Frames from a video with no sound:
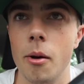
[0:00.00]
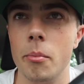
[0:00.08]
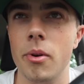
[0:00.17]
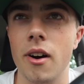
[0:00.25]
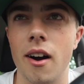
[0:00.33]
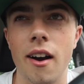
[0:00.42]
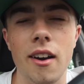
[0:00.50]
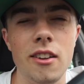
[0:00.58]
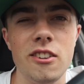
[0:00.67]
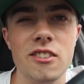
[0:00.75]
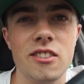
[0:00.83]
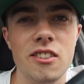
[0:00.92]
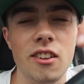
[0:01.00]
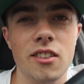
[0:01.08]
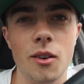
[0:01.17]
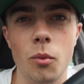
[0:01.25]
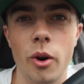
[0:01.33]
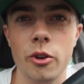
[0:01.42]
But I just see
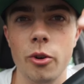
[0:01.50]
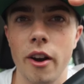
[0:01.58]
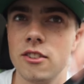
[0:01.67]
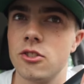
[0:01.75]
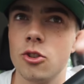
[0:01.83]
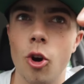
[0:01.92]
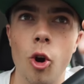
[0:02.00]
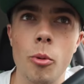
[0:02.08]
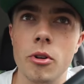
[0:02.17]
someone who has so